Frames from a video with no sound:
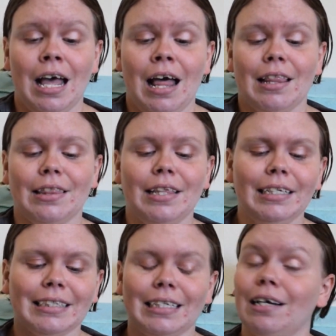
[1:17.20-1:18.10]

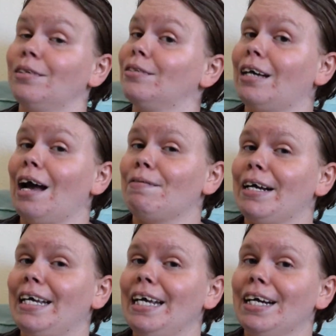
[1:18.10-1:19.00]
this guy right
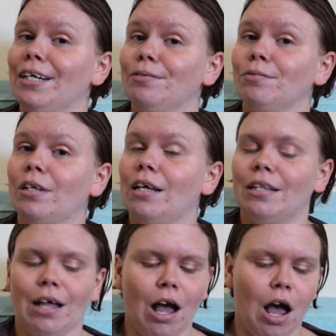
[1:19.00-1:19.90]
here,
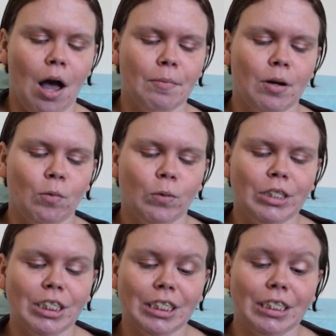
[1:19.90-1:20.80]

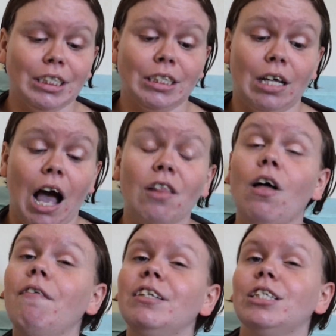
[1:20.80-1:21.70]
which is, I
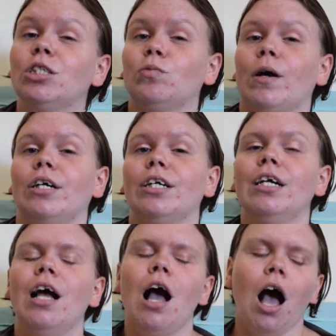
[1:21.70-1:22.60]
love this sweater.
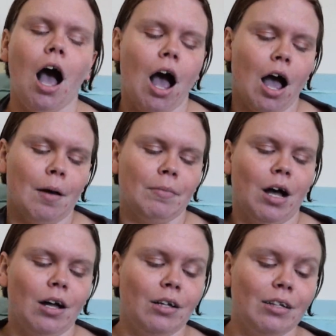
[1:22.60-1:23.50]
I
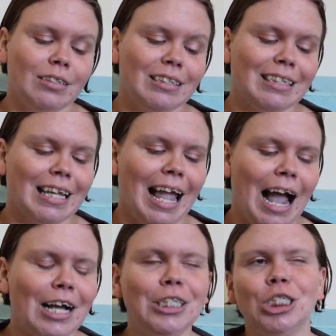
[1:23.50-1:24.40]

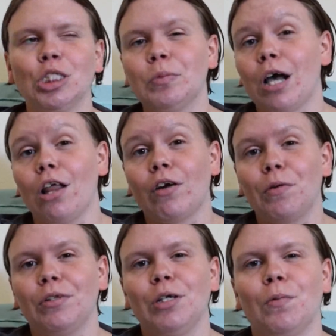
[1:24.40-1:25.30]
couldn't choose the color I
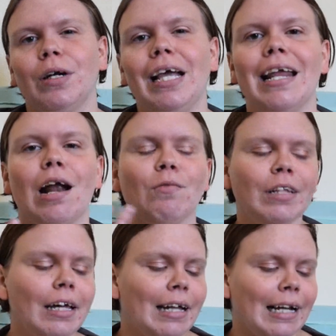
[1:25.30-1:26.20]
really wanted, and I
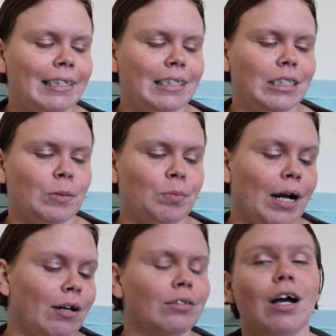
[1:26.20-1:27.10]
really like this
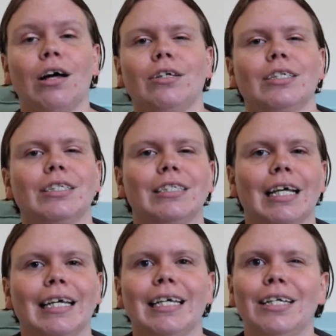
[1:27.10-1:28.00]
brown color because,
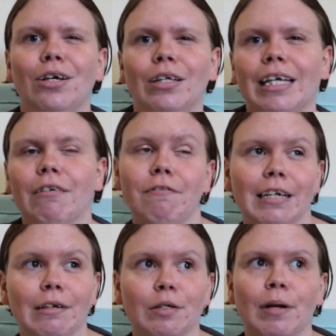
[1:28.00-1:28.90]
like, you know, like,
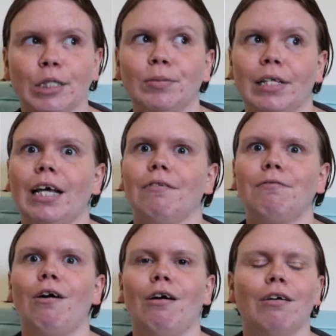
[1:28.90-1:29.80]
it reminds me like
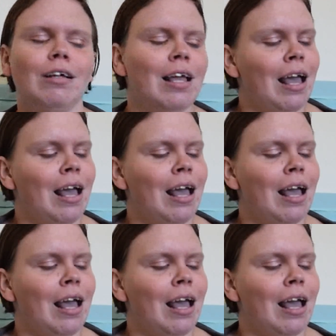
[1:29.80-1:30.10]
fall,